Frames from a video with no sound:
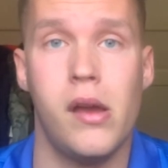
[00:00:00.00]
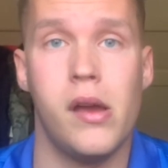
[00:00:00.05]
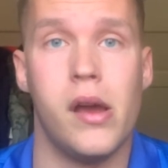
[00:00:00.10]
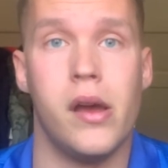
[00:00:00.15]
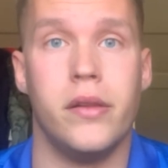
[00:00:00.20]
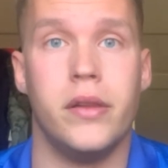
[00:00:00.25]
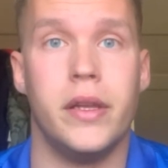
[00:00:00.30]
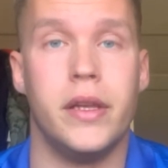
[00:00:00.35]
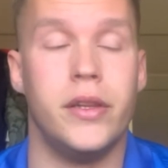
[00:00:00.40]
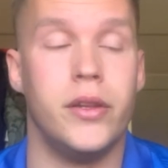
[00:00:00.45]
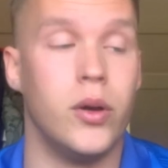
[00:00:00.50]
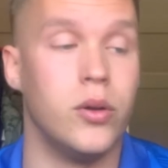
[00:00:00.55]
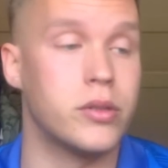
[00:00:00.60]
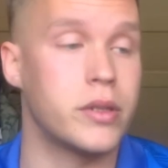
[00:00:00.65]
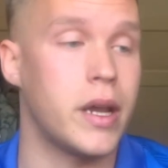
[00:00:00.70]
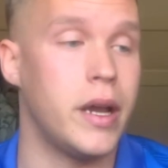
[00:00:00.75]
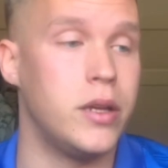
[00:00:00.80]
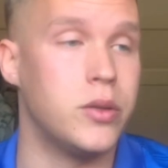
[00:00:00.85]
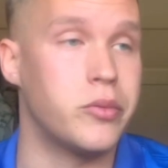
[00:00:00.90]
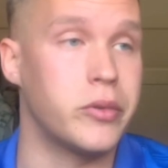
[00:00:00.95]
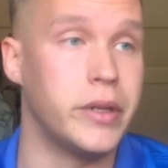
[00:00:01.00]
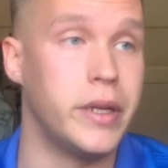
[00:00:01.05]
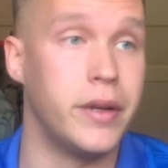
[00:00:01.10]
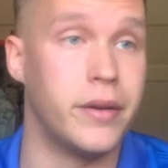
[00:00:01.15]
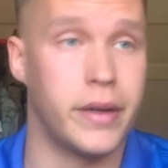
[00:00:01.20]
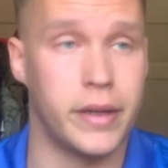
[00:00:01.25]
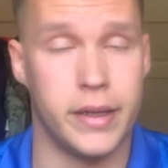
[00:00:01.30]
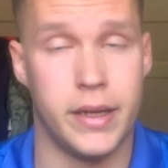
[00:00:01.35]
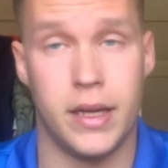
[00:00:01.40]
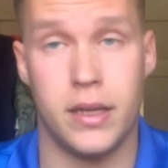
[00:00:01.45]
And then those guys were
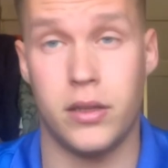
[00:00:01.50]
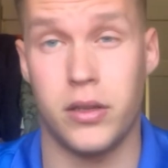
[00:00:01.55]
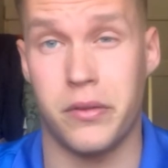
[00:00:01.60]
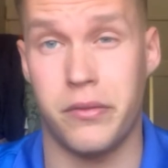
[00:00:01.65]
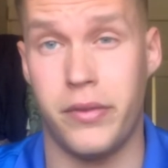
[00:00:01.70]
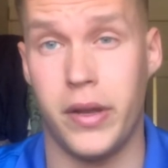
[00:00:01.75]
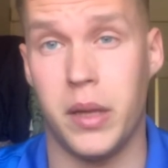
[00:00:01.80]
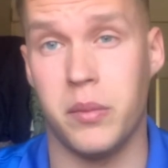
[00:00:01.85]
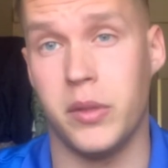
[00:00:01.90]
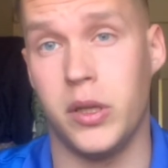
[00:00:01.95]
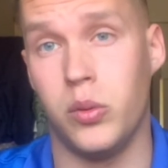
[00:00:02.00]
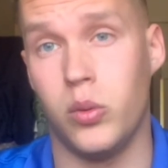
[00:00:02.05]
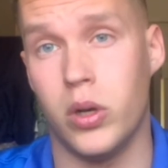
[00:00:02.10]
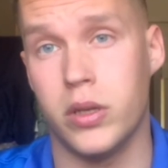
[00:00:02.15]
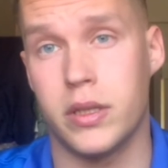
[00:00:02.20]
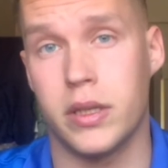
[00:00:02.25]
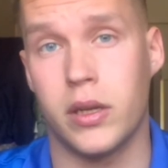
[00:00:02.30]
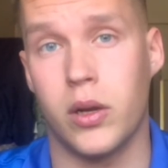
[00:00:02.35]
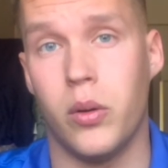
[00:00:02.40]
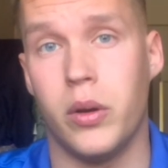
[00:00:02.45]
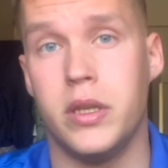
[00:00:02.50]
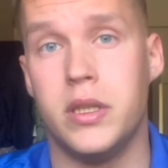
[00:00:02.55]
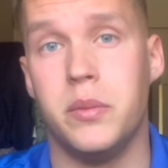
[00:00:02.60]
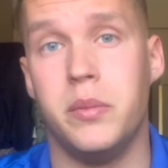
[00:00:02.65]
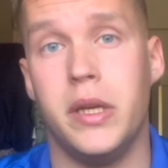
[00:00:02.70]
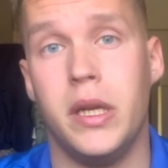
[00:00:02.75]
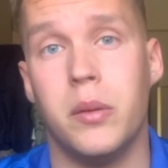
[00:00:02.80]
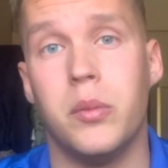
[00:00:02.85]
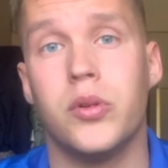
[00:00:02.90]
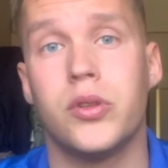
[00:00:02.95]
hearing that their family wasn't going to
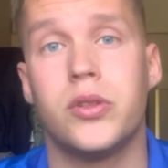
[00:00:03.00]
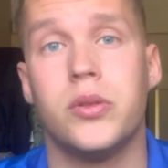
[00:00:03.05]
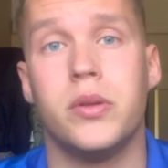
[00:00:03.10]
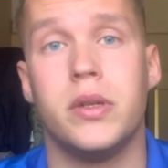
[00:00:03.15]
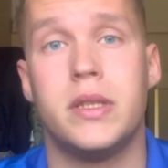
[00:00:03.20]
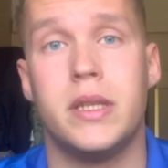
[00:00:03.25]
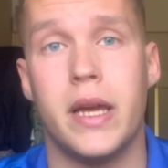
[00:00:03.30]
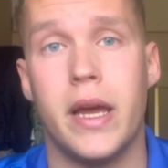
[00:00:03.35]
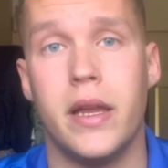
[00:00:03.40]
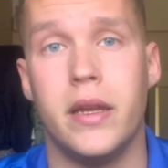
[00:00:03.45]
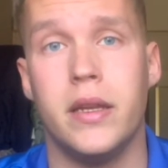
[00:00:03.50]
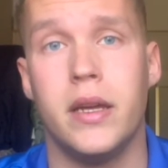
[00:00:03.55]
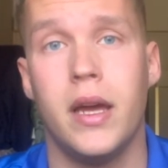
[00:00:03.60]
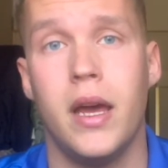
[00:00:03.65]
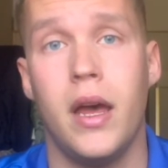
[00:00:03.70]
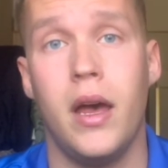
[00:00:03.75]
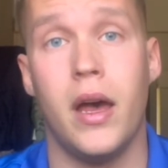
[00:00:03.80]
be able to attend.